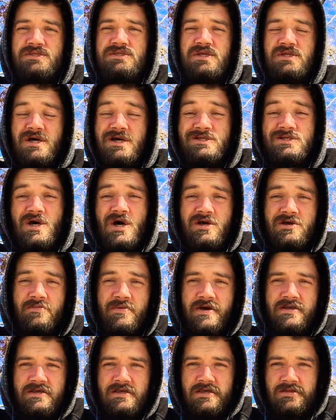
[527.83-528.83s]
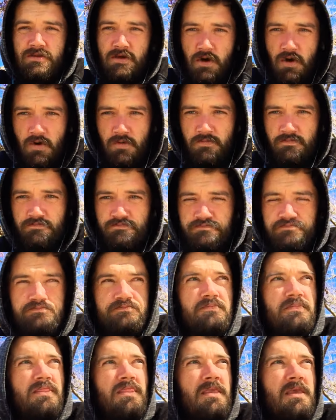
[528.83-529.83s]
to not talk about it in the home.